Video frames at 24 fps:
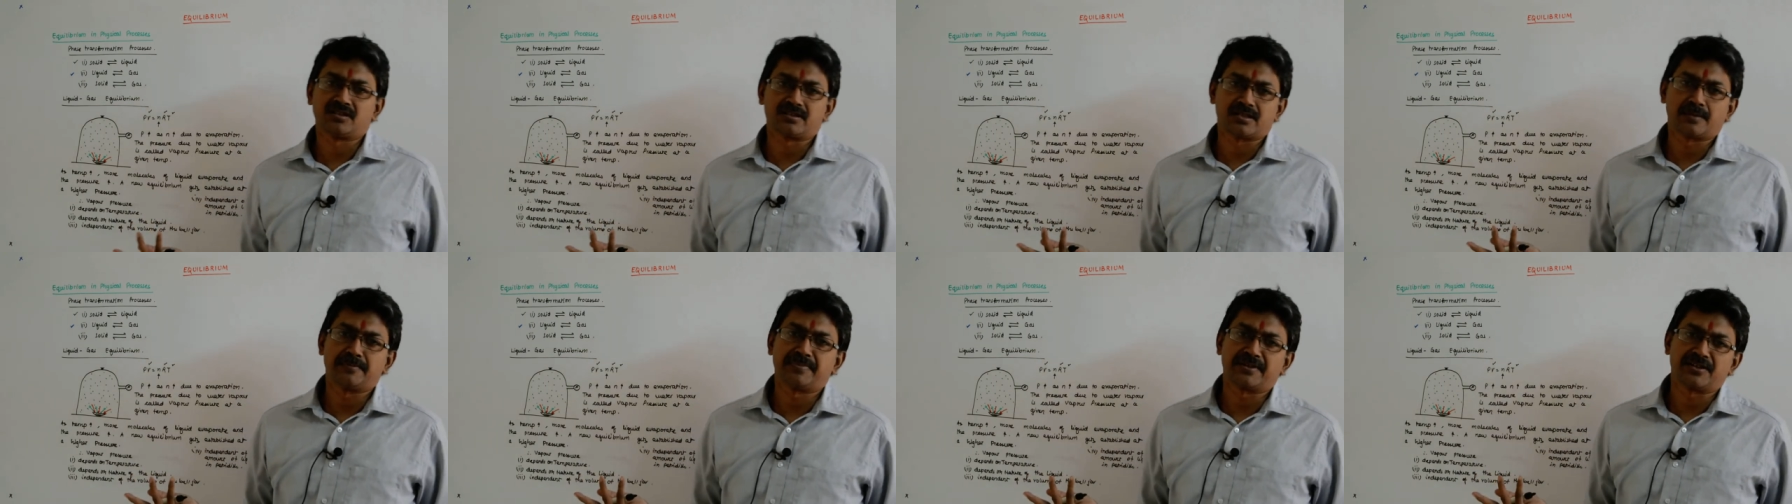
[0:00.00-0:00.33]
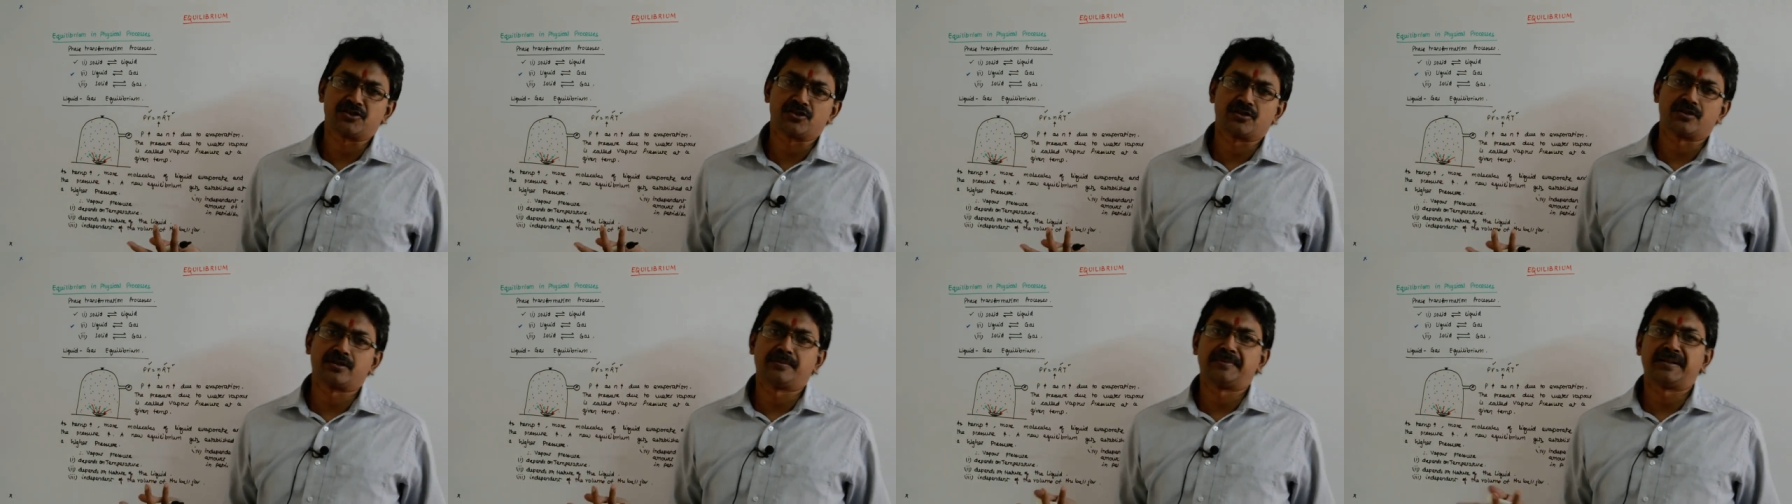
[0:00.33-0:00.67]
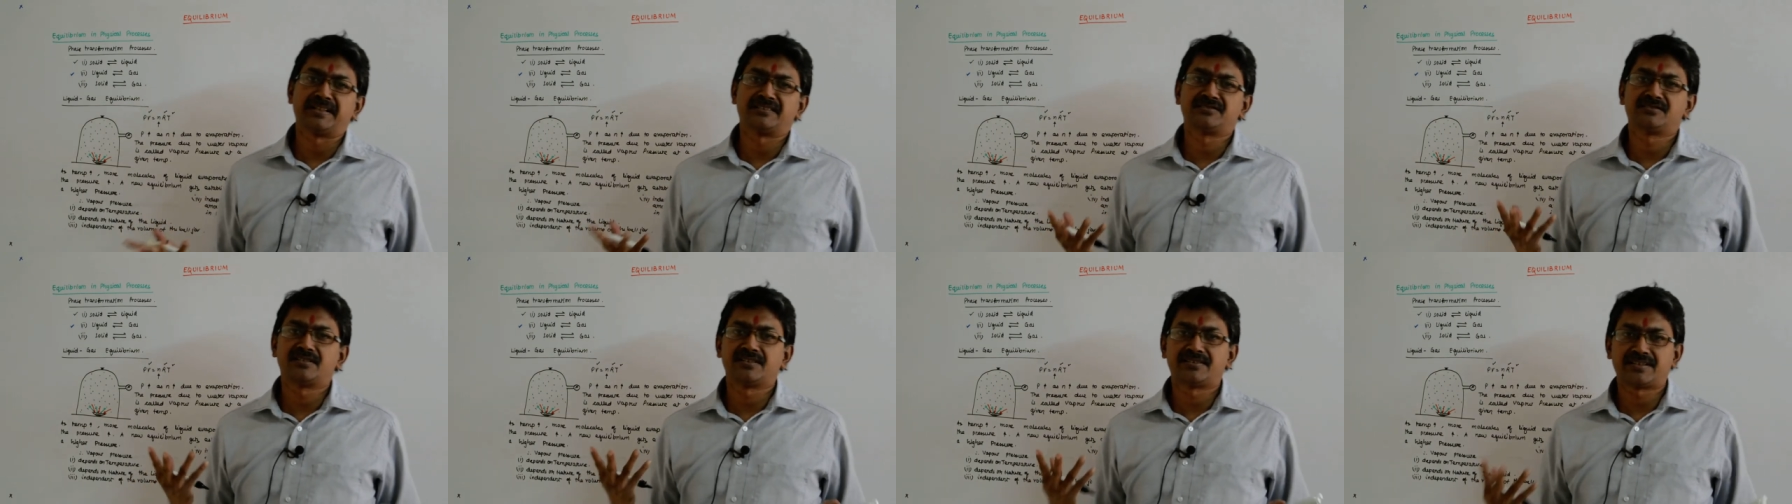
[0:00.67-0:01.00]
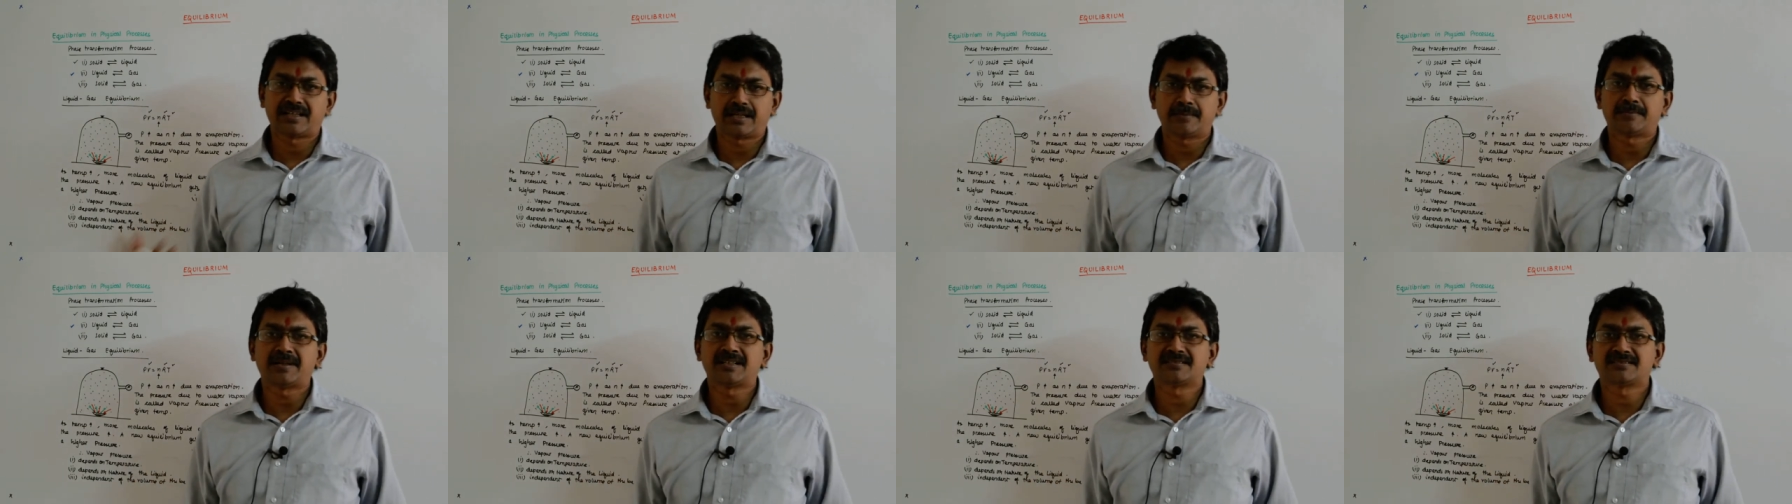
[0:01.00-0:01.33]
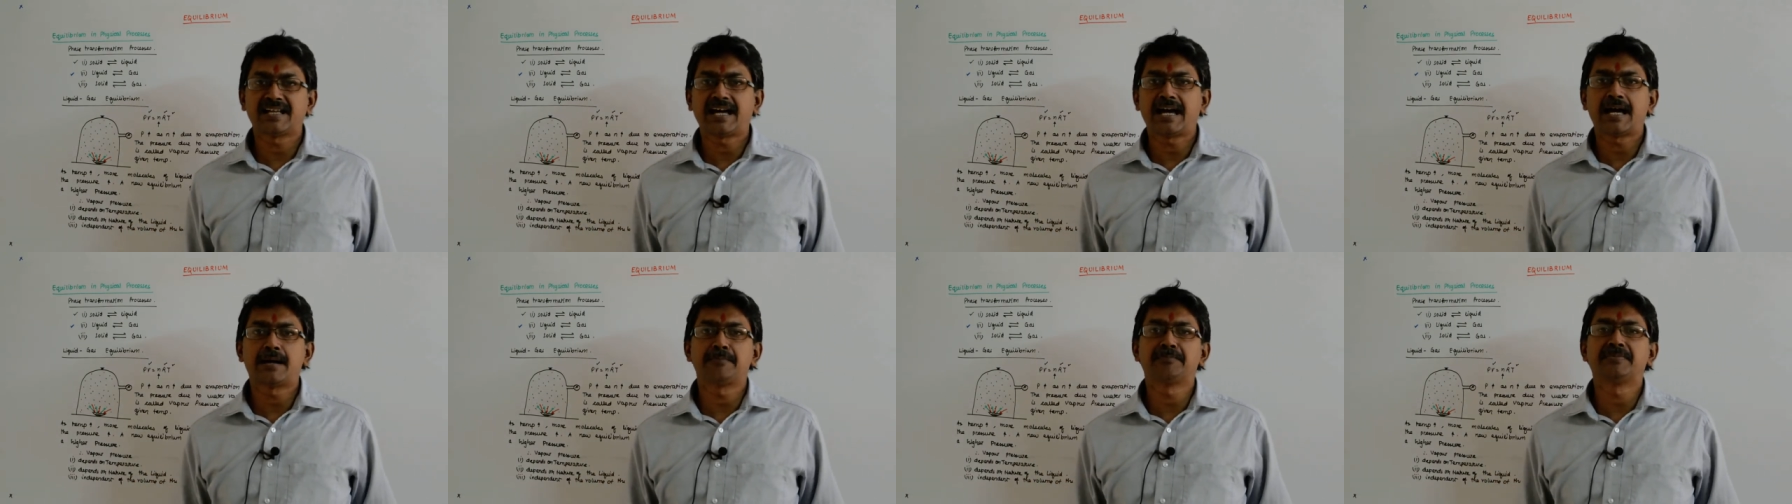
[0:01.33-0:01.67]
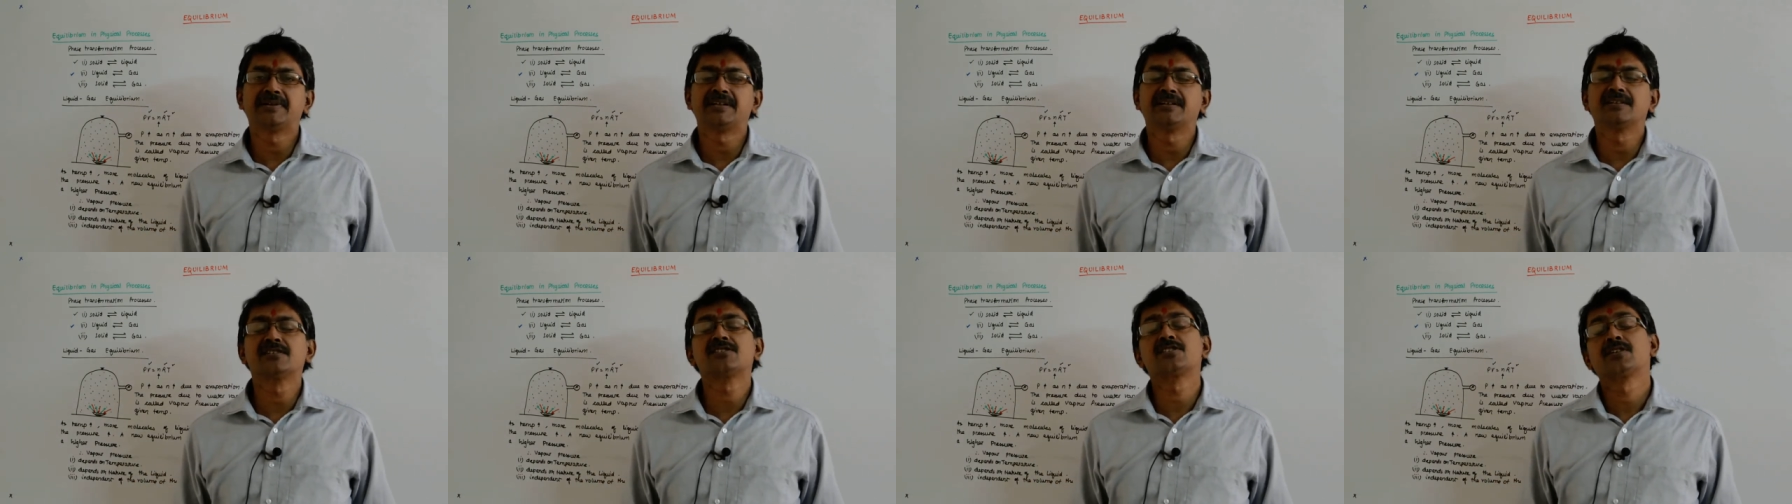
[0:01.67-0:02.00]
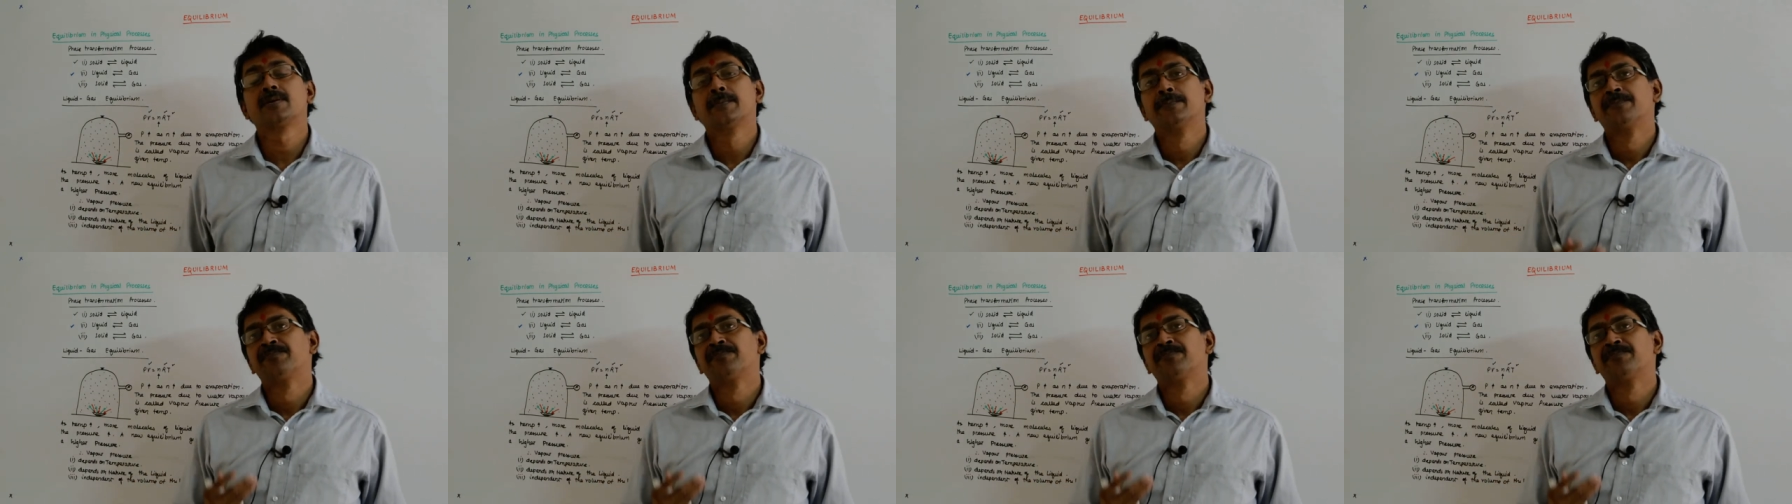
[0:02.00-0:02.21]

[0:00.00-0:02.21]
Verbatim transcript: temperature remains the same as the ambient,